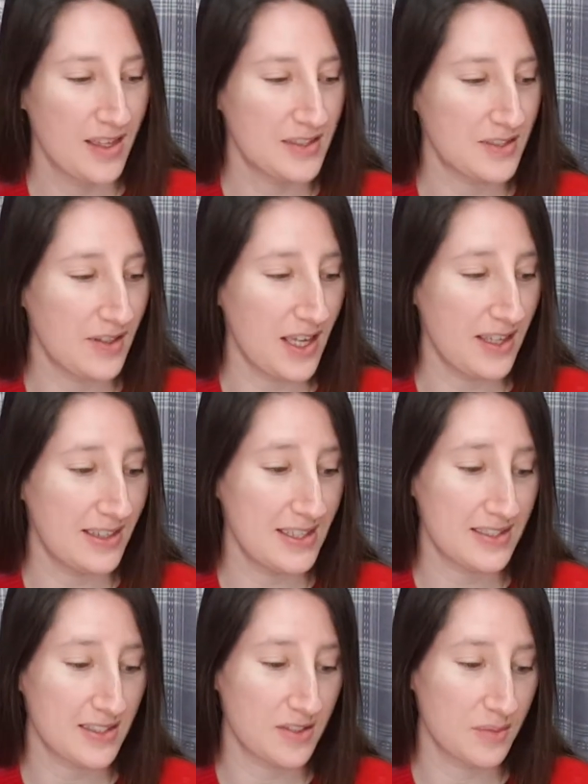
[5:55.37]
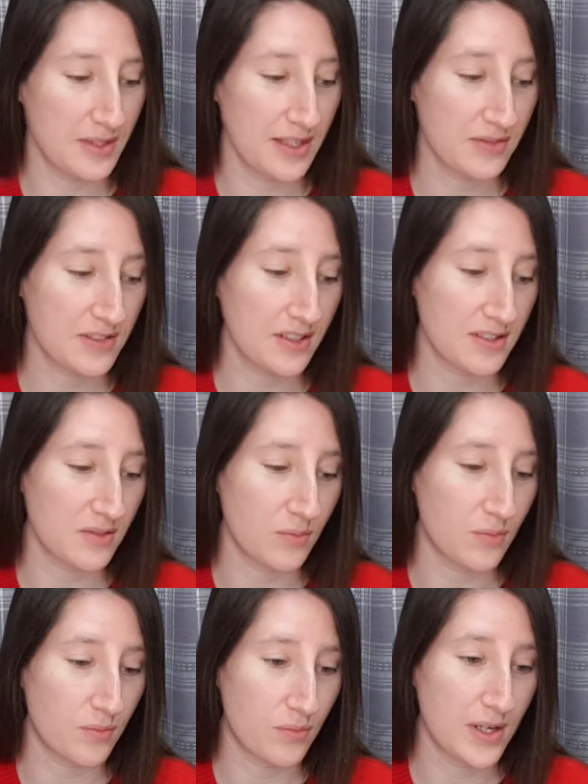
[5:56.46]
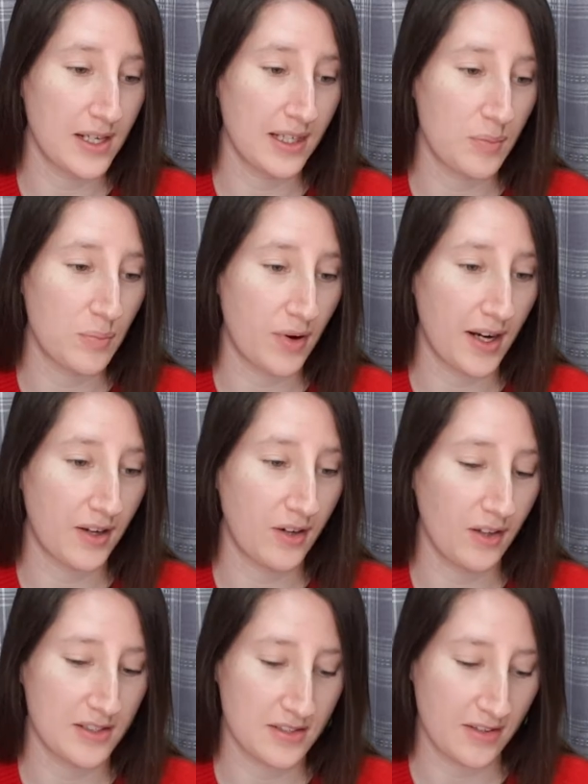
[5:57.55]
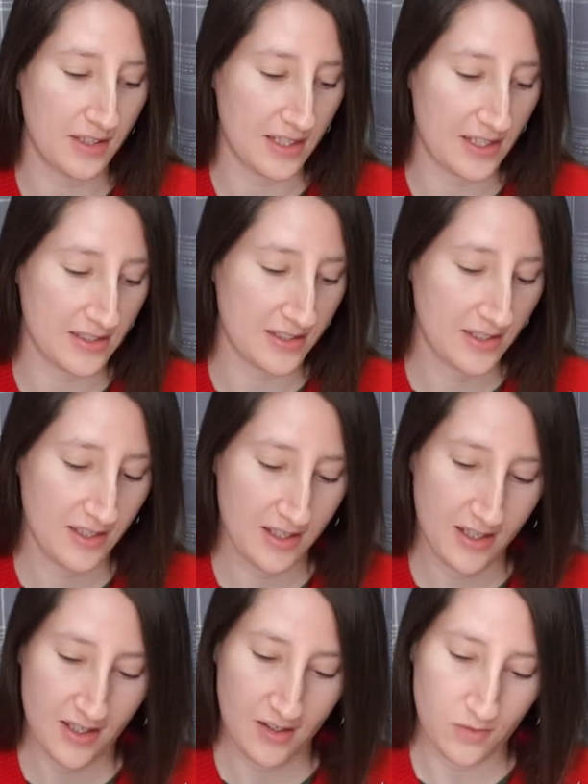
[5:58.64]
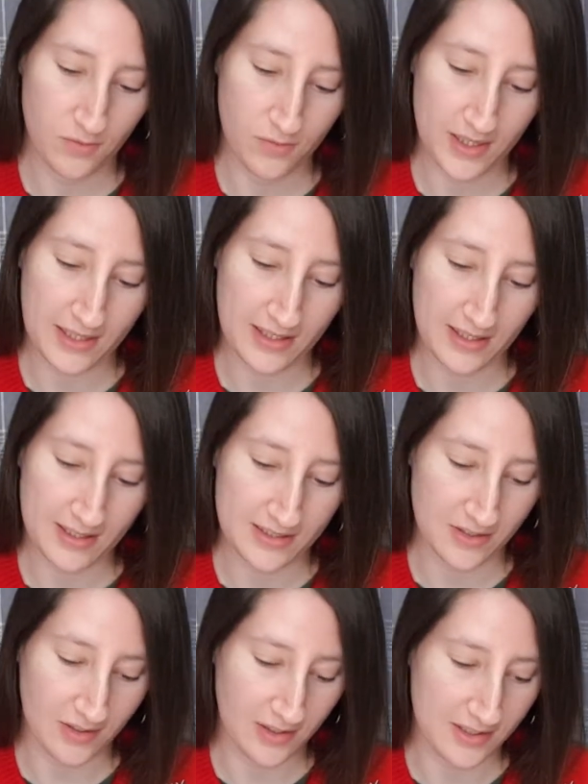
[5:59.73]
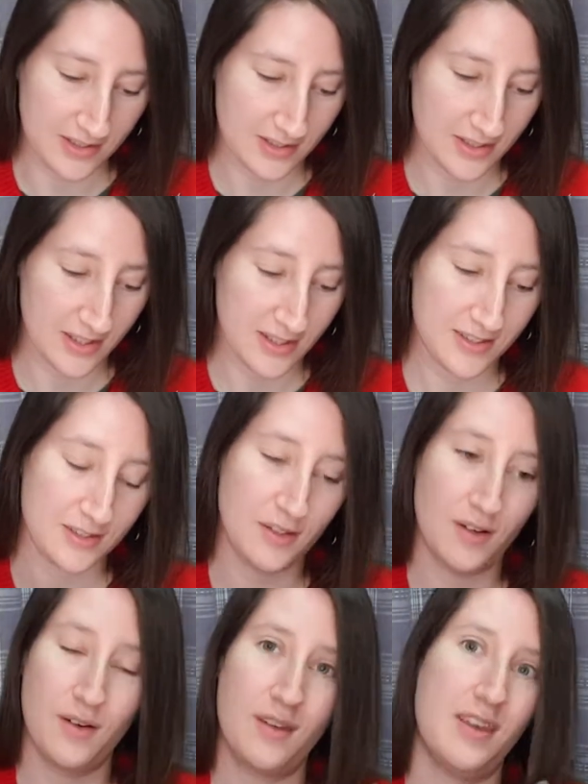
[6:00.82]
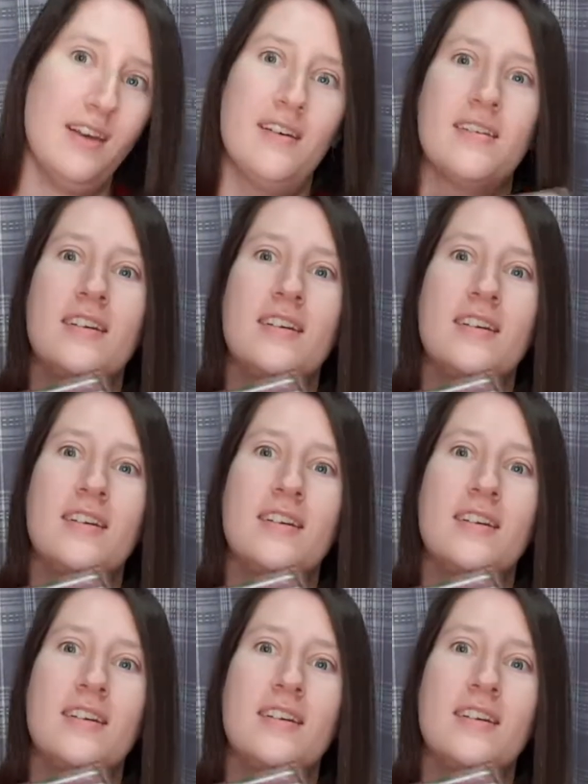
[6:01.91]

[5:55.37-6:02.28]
So yeah, and these are they've got some really bright colours on these. Really nice colours. So yeah,